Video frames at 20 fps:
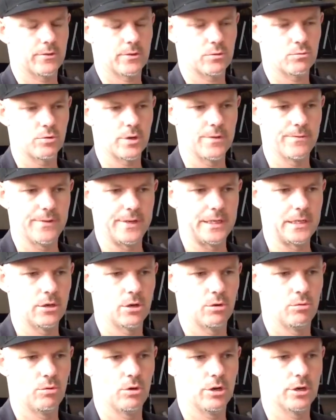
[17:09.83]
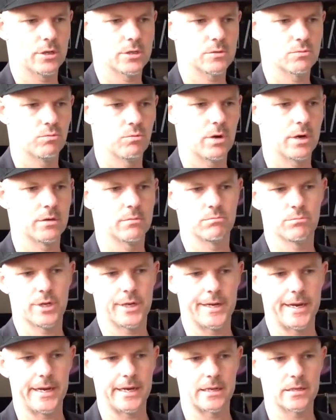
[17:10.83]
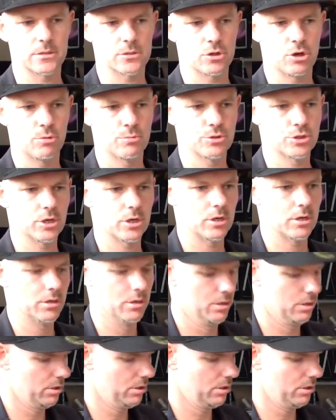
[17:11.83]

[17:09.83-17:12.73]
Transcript: 3 video works, 1 kinetic sculpture,